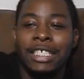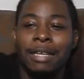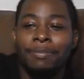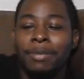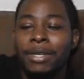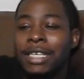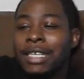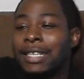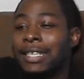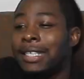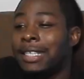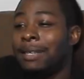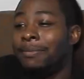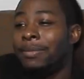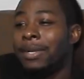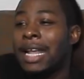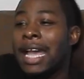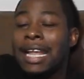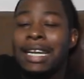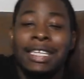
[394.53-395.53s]
sipping this and
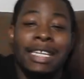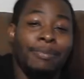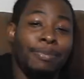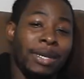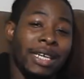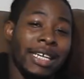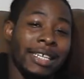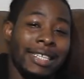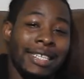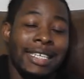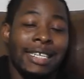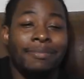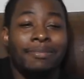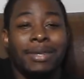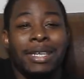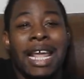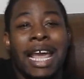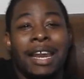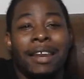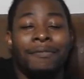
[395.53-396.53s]
sipping that, dipping this and
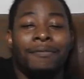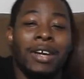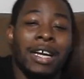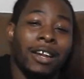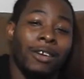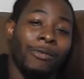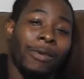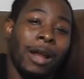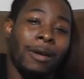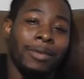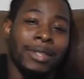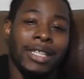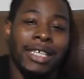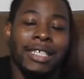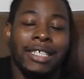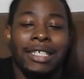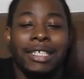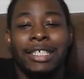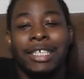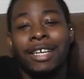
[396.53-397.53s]
dipping that, and fucking around with
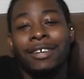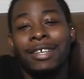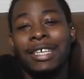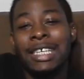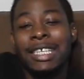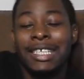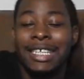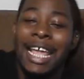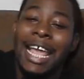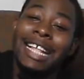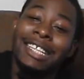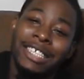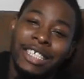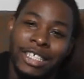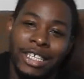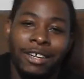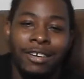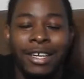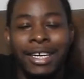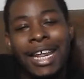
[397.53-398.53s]
this and stealing this and
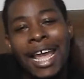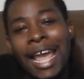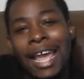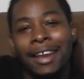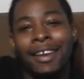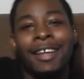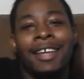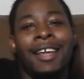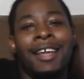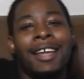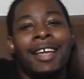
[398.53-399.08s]
stealing that.